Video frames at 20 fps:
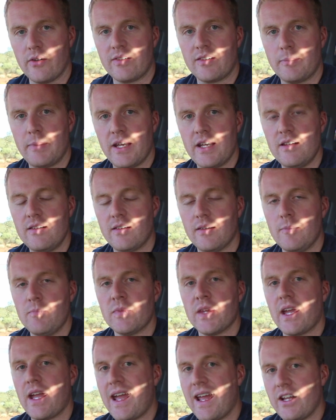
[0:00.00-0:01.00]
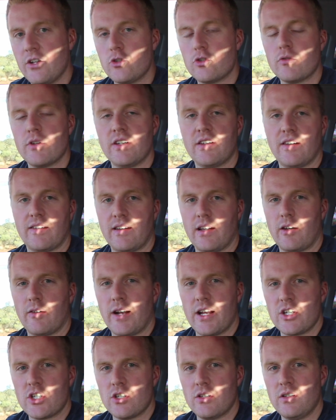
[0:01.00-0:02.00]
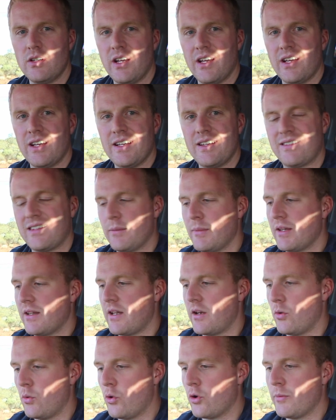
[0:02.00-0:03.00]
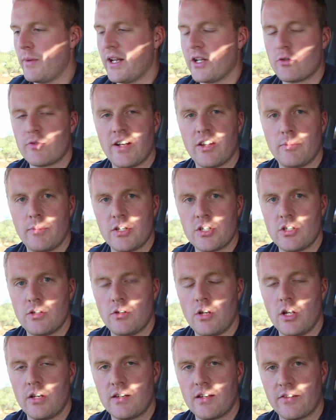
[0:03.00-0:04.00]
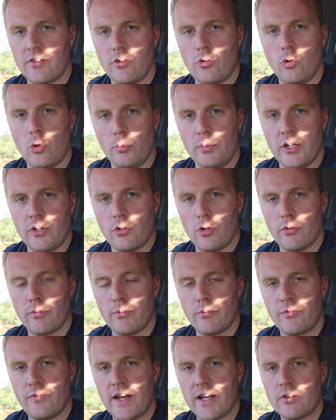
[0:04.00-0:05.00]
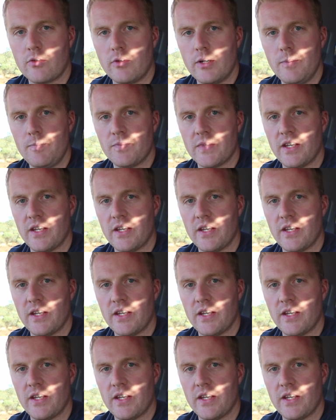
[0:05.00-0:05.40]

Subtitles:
speeds and during deceleration is something that an automatic transmission doesn't normally do from factory.